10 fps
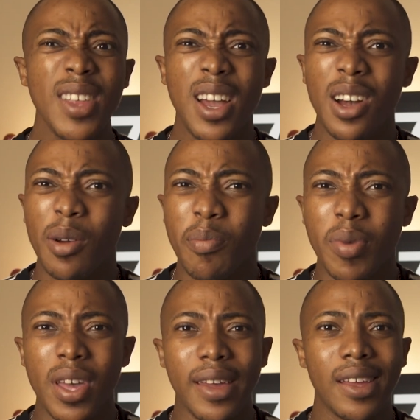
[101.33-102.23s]
a
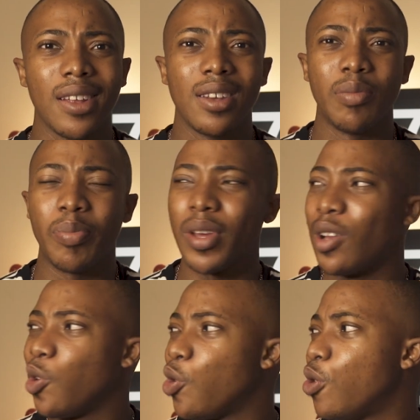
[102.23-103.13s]
bed,
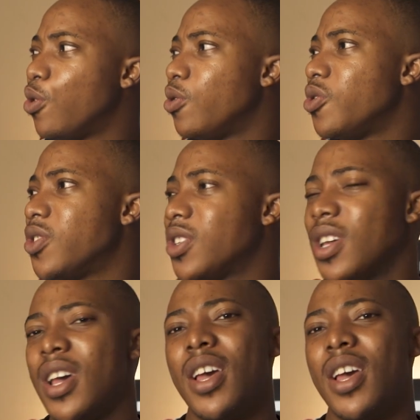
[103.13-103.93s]
pillows,